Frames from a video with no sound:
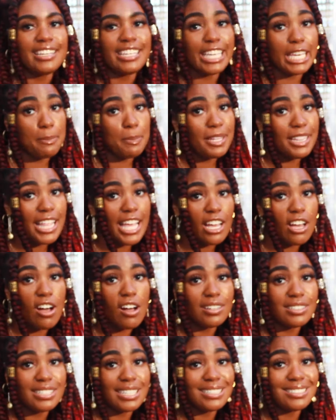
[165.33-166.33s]
Keeping that
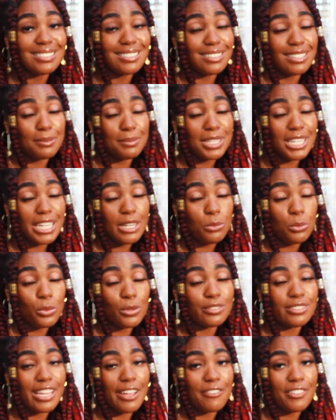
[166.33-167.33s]
content limited
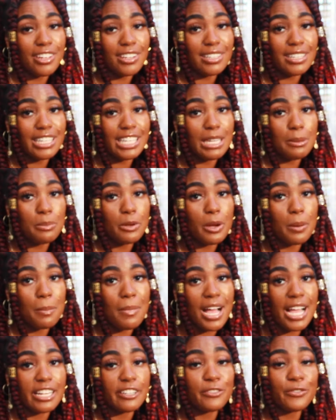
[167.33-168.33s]
will definitely keep your
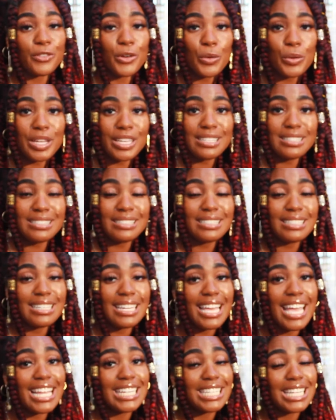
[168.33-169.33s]
mind focused
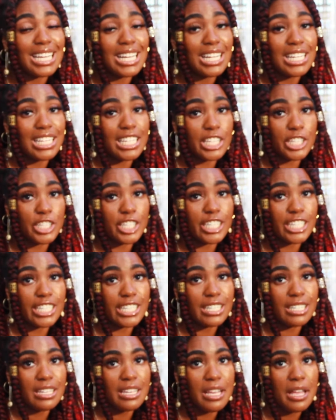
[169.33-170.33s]
and
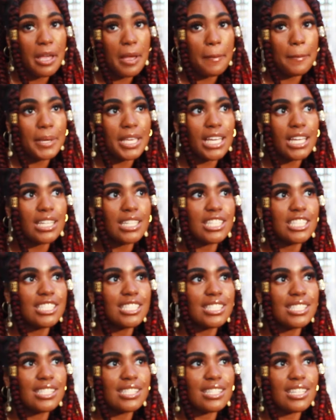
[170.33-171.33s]
clearer,
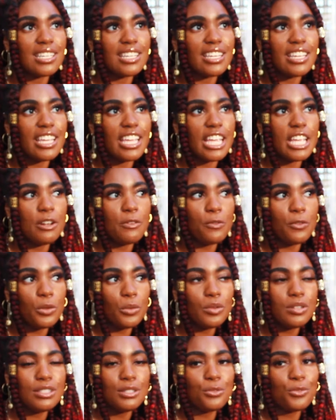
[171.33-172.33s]
because
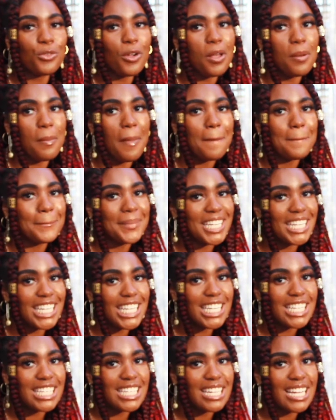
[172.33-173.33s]
influence from
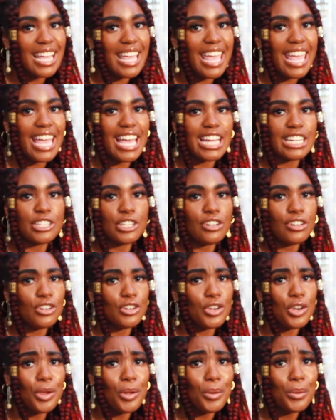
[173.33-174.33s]
media and
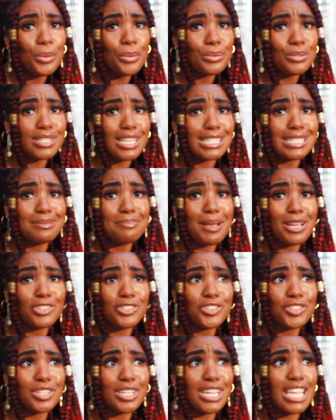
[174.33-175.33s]
news,
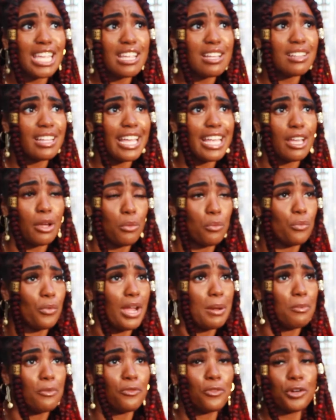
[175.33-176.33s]
especially like
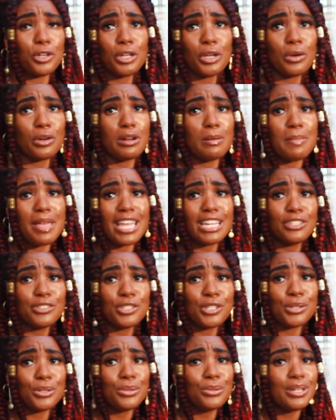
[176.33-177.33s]
right before you go to bed
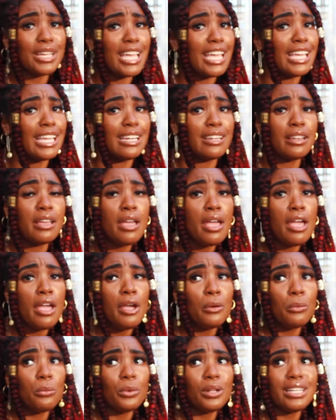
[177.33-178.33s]
too, can
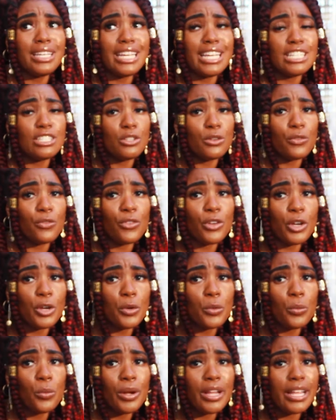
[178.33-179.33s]
really
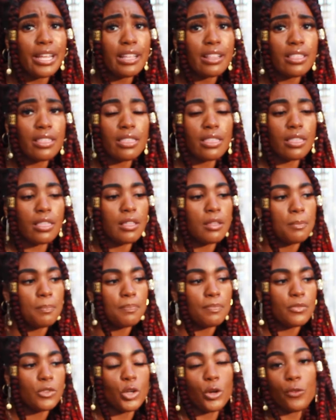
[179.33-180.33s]
interfere with
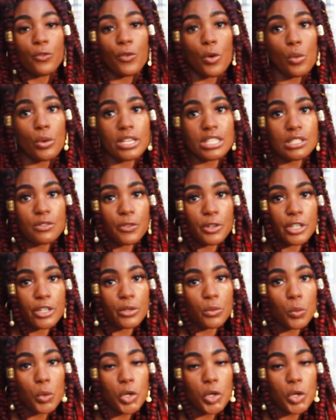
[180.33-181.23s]
your focus for your